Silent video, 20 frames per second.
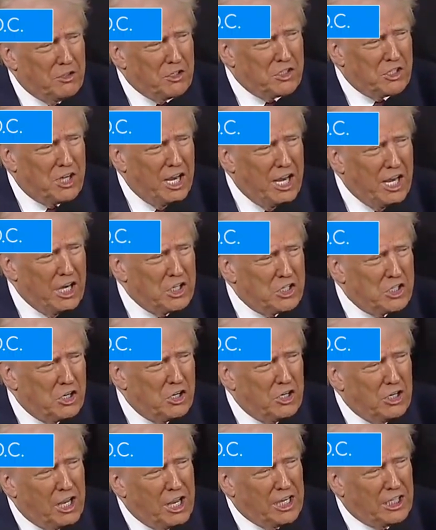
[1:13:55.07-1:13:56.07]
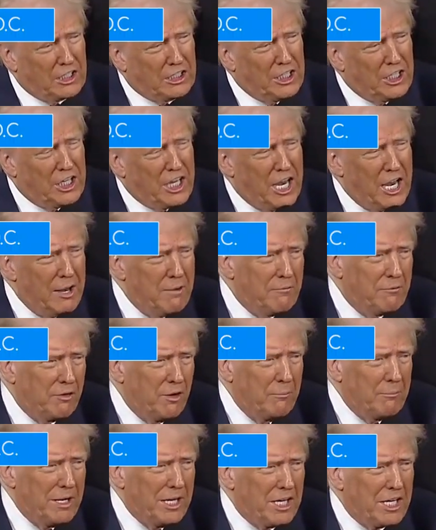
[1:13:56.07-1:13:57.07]
his cancer likely came
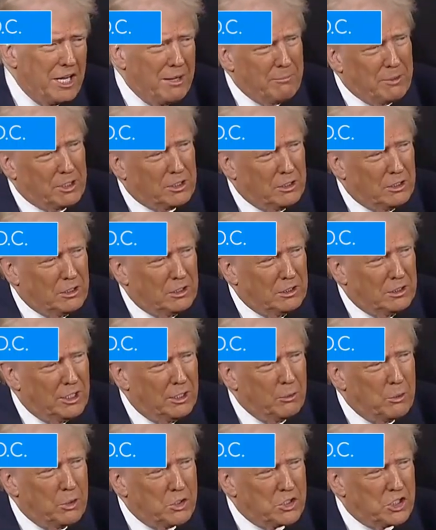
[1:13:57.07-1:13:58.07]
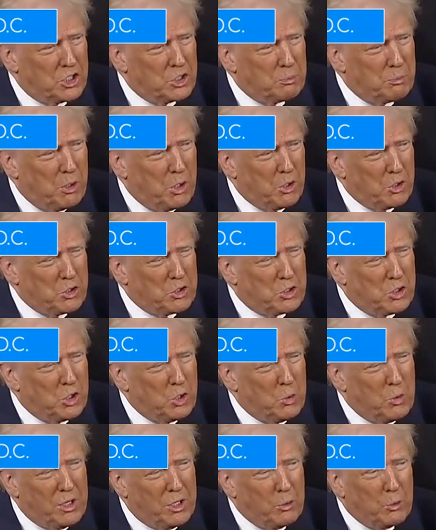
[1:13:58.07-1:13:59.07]
from a chemical he was exposed
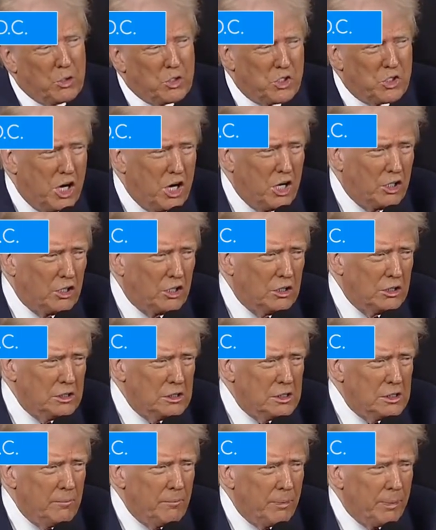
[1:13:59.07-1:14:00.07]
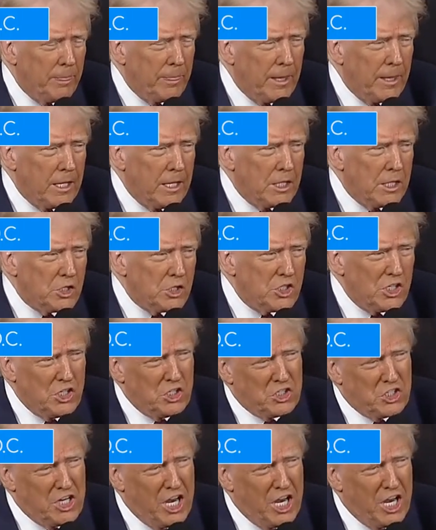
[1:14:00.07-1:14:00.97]
to when he was younger. Since